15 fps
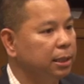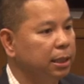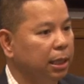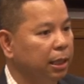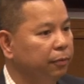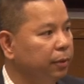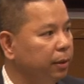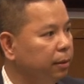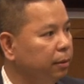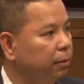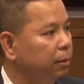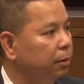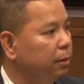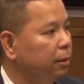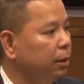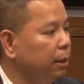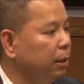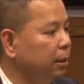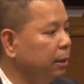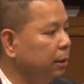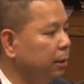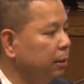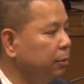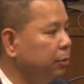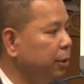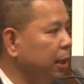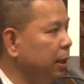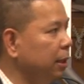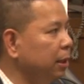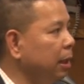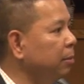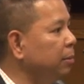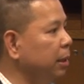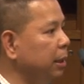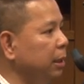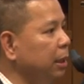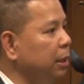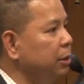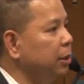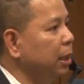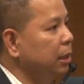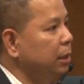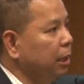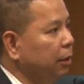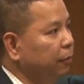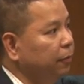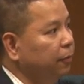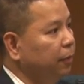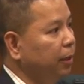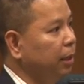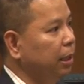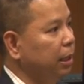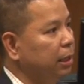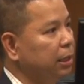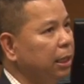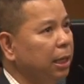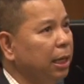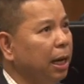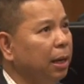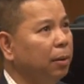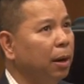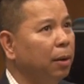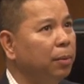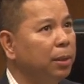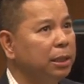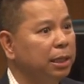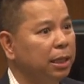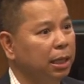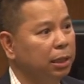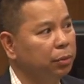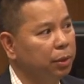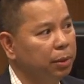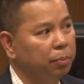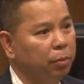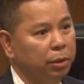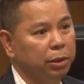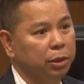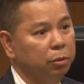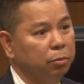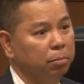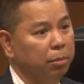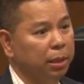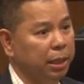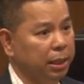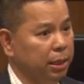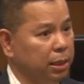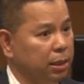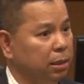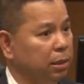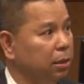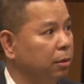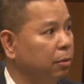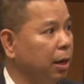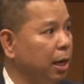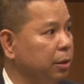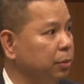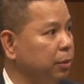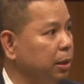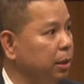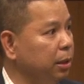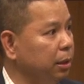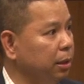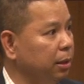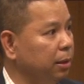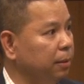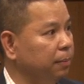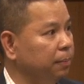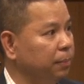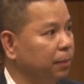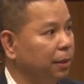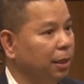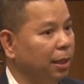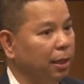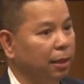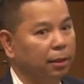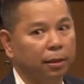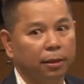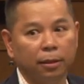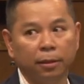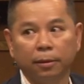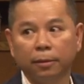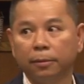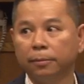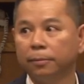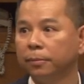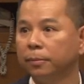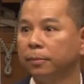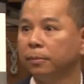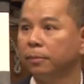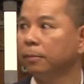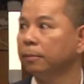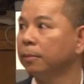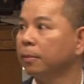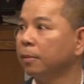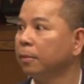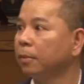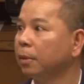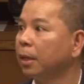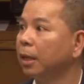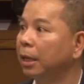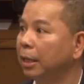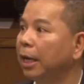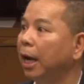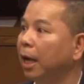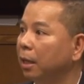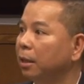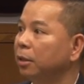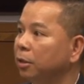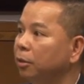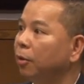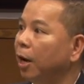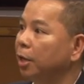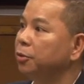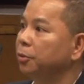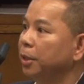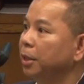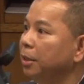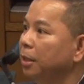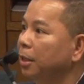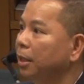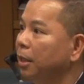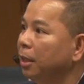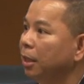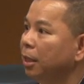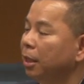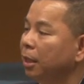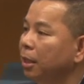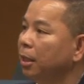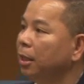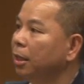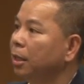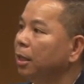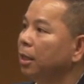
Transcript: is not even uh, eh, China, the number in, in China is not even funny. It's I, I want to say like 3.2 million graduate a year. Sir, a year. Yeah, graduate. Seven million